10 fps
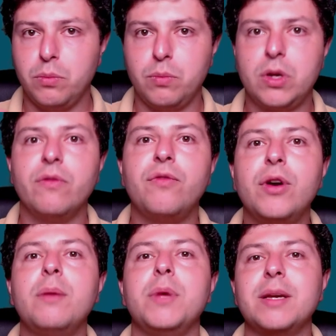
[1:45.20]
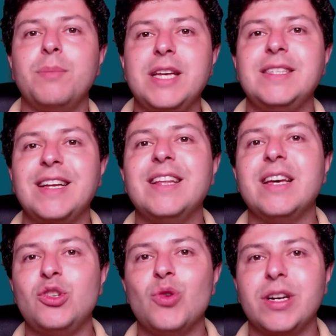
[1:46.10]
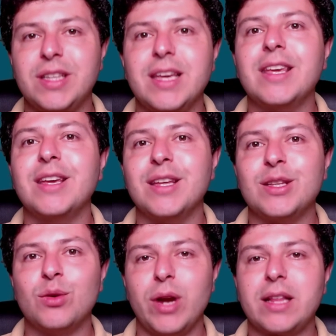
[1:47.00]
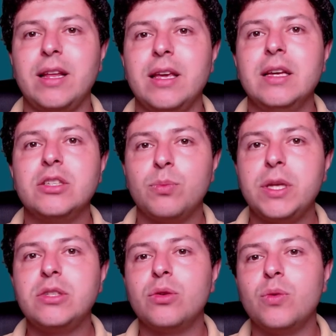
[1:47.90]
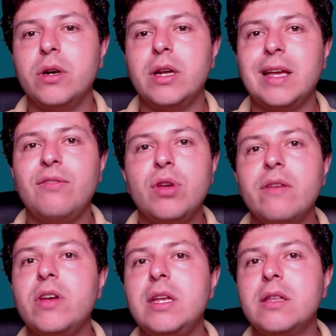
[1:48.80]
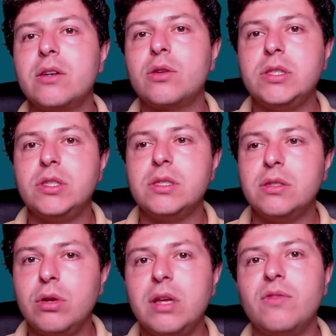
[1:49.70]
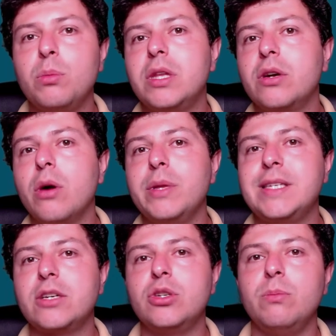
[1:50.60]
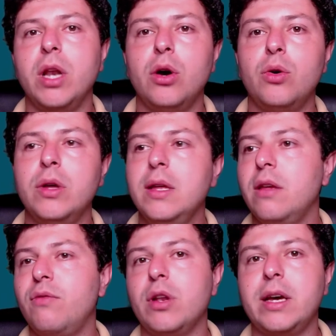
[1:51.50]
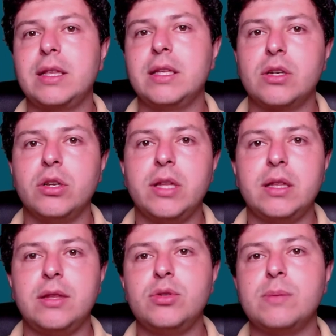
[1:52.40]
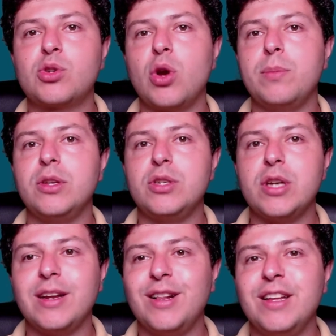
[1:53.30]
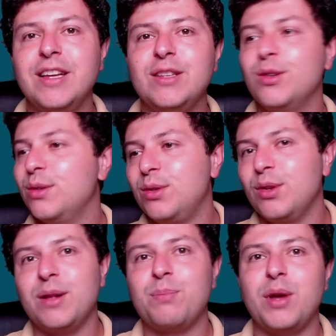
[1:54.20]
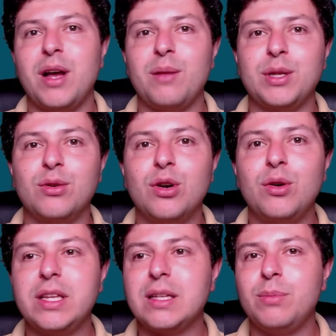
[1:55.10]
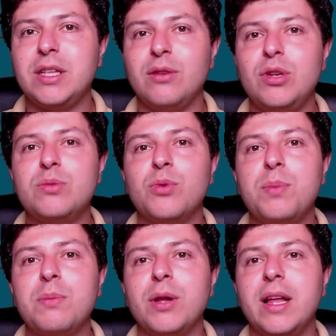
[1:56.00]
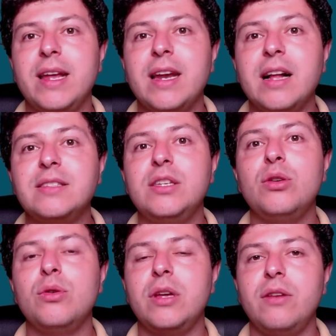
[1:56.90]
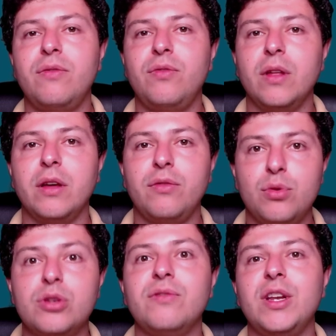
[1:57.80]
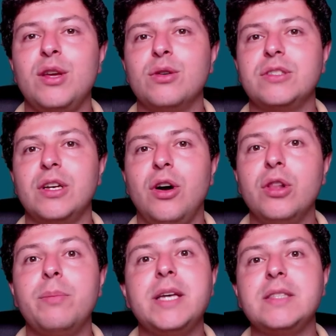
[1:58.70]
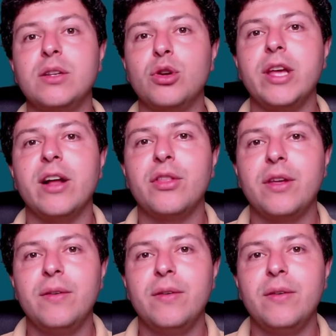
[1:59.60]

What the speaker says: Confirming basically that you are taking it correctly. So please don't worry. If you have any other questions, do leave them in the comment section below. If you like this content, do subscribe to the channel to help it grow a little bit and reach more people. And I'll see you in future videos. All the best and good health.